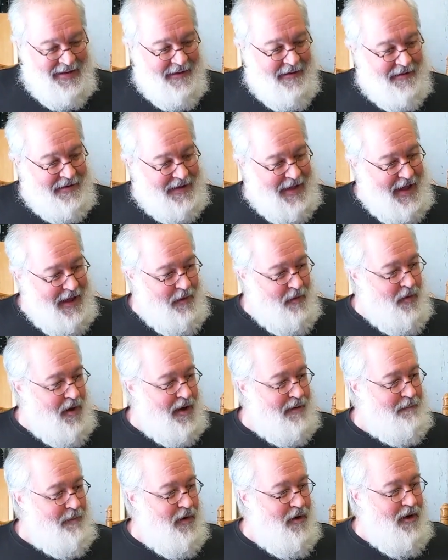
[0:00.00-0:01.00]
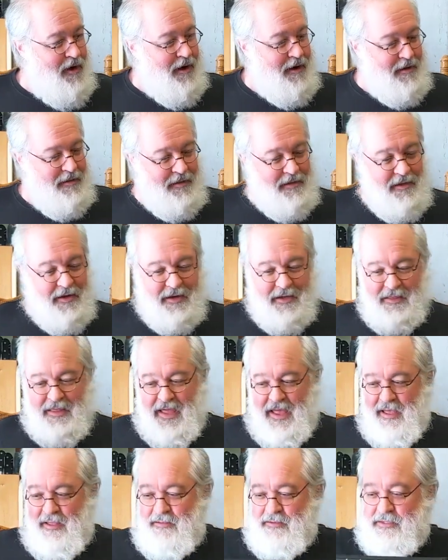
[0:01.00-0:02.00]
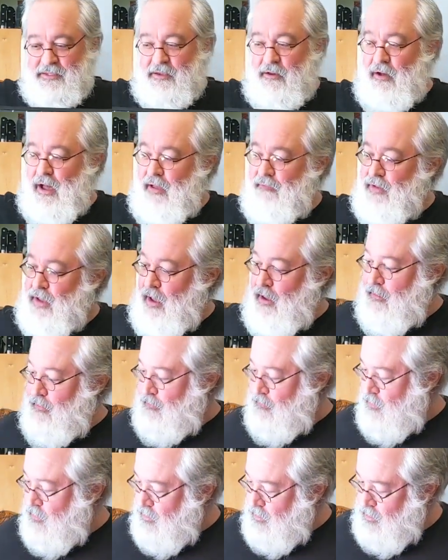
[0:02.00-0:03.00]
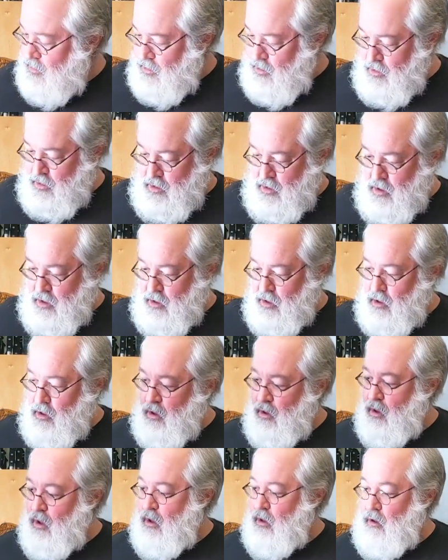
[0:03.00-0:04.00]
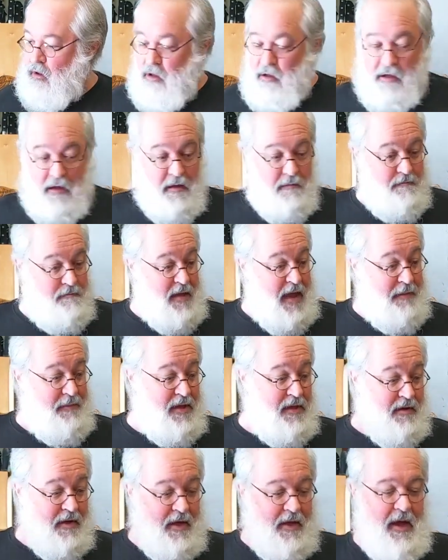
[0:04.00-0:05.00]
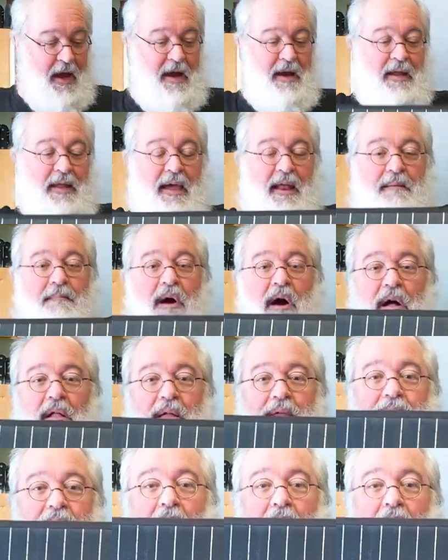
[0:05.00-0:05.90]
Okay, one more. Look at that. So I've got, oh, maybe you can kind of get them all in